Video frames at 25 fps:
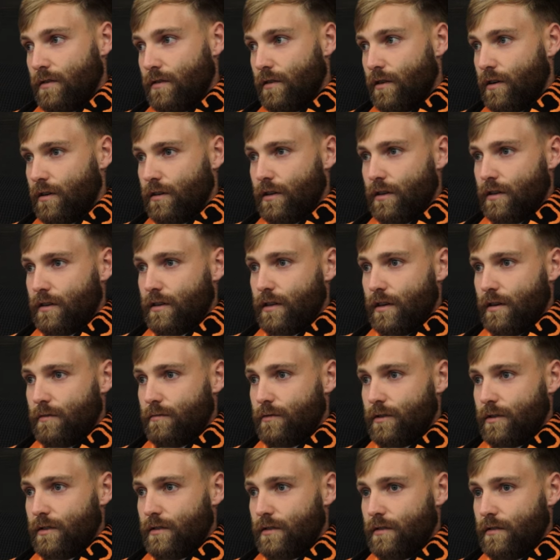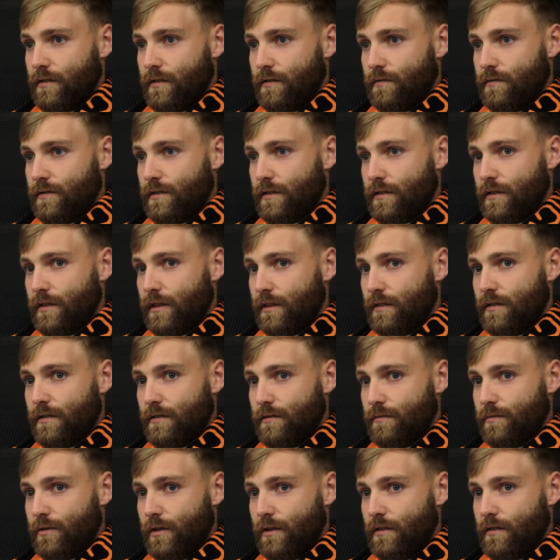Oh yeah, can't wait. Obviously this
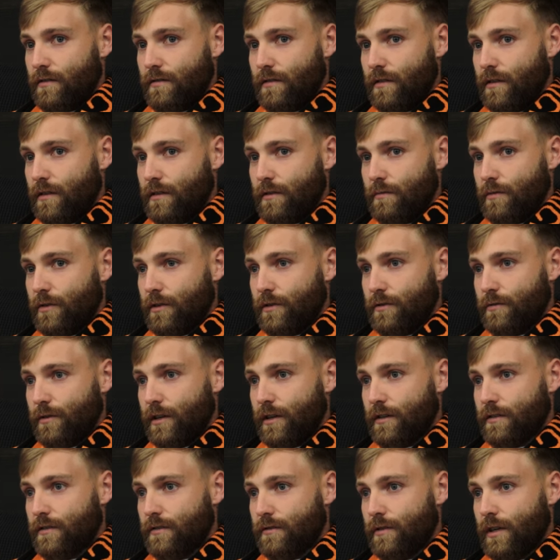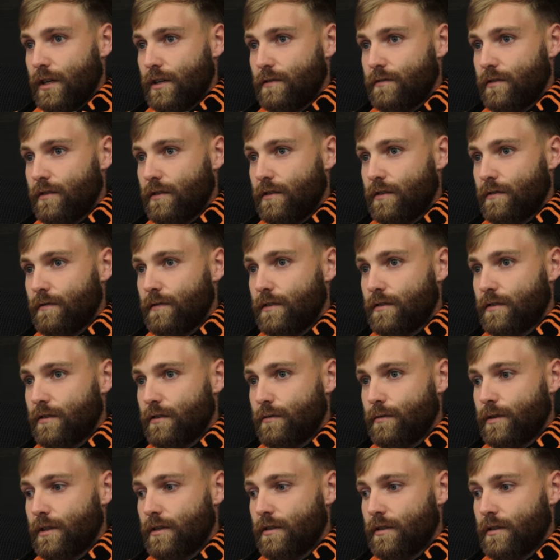is what all the boys work so hard for the
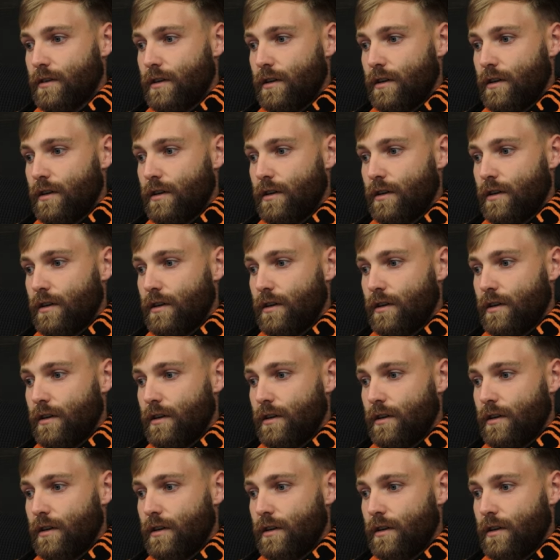summer,